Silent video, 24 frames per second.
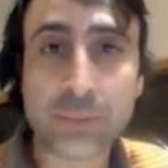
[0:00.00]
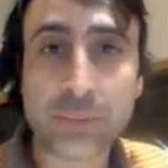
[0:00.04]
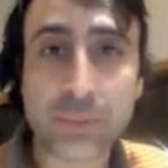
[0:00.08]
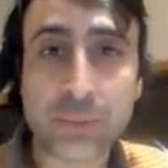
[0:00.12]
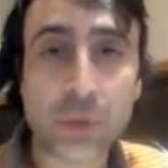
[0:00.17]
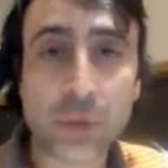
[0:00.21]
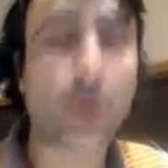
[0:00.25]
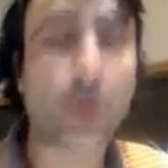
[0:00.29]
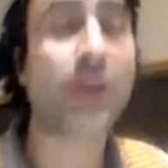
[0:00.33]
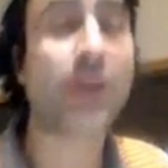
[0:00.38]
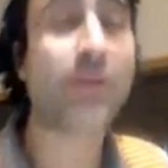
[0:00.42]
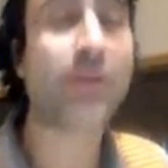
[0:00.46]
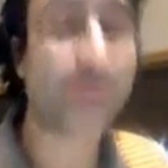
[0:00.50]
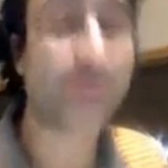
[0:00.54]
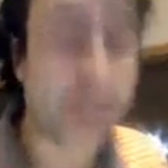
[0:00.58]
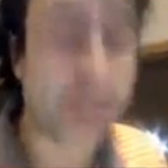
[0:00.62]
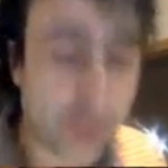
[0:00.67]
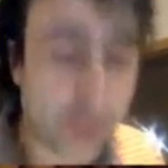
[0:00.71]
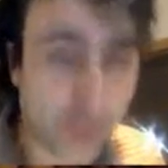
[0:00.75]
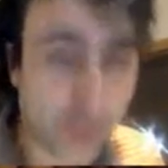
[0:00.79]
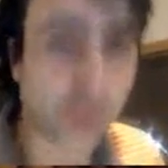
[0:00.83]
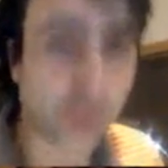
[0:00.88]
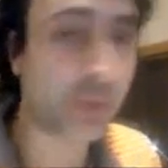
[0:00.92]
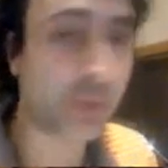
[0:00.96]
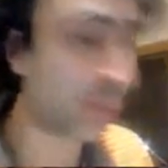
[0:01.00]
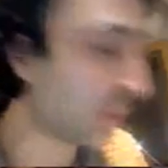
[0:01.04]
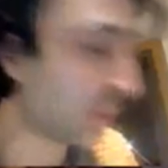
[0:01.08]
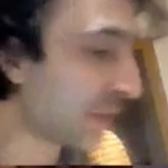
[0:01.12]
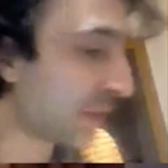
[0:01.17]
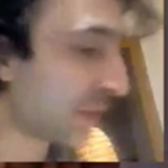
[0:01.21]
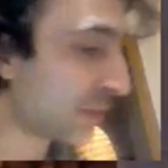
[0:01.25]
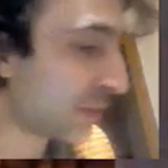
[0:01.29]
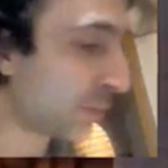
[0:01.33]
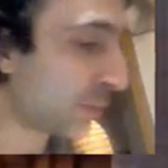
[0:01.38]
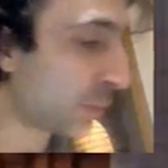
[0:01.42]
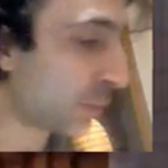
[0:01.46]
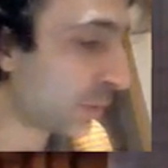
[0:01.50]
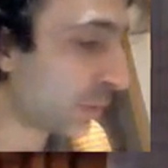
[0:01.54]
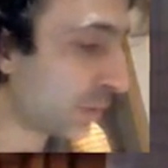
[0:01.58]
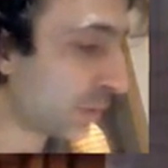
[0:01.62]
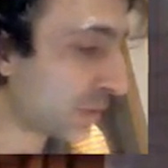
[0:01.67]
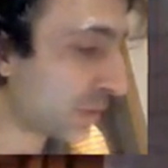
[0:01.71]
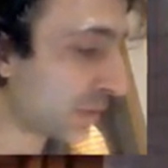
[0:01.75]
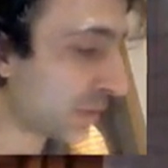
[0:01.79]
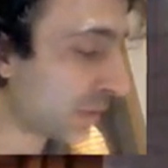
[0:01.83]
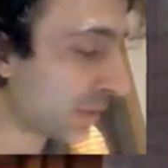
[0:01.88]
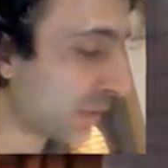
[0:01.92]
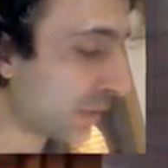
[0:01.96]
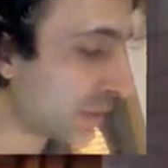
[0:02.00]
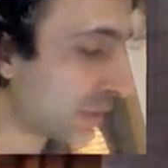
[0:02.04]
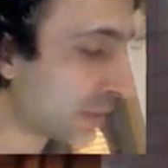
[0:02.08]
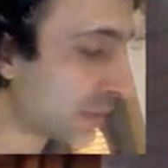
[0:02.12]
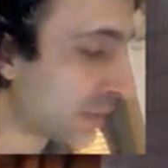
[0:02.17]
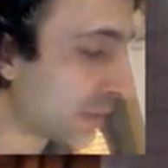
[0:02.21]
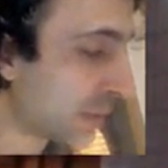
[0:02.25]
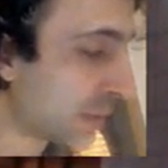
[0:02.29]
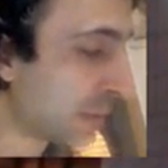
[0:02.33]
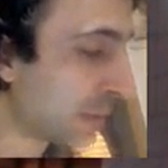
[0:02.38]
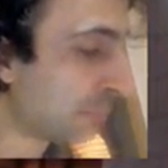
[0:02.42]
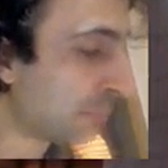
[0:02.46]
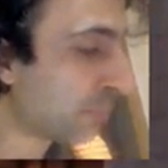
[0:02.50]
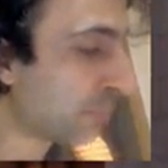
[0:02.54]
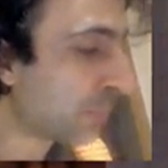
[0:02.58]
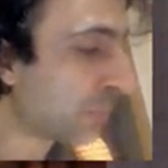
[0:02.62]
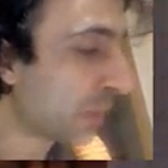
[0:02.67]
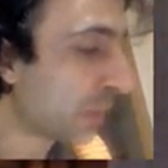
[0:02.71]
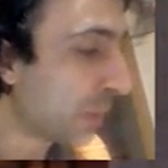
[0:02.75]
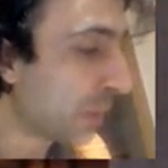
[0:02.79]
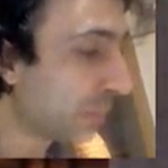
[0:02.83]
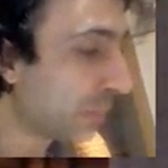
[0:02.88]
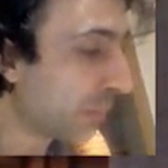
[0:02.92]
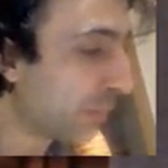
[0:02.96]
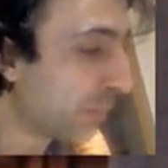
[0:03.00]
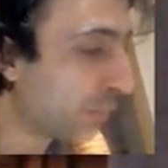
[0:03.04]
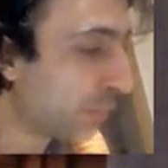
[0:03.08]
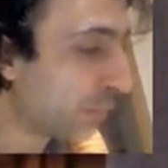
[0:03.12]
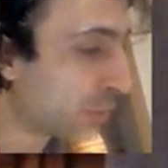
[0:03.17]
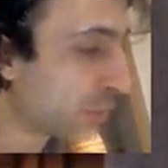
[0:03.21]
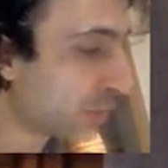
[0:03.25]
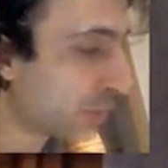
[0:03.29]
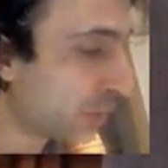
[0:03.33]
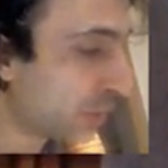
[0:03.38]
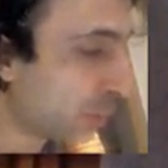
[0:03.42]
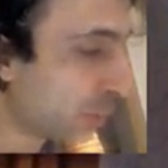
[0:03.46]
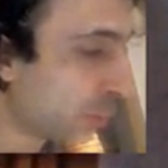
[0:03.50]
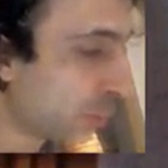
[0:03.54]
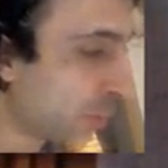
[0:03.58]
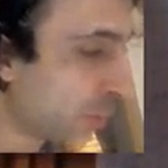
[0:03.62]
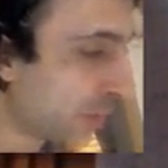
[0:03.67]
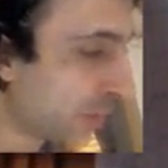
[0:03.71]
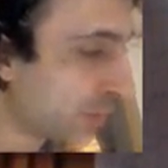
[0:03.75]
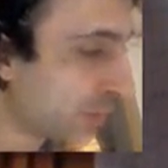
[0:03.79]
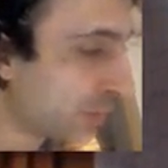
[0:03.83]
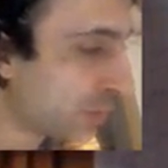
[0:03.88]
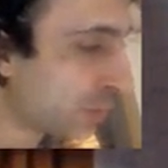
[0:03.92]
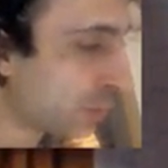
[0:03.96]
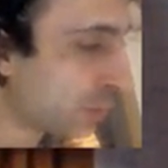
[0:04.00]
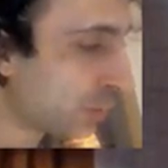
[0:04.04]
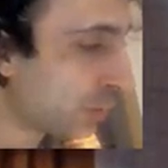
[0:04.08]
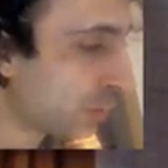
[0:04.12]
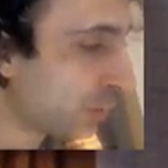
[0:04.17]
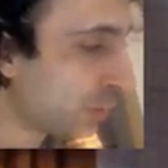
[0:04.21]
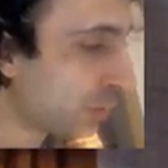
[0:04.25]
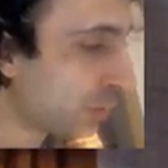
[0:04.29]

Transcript: 9 factorial ways of organising this. But we've also got 1, 2,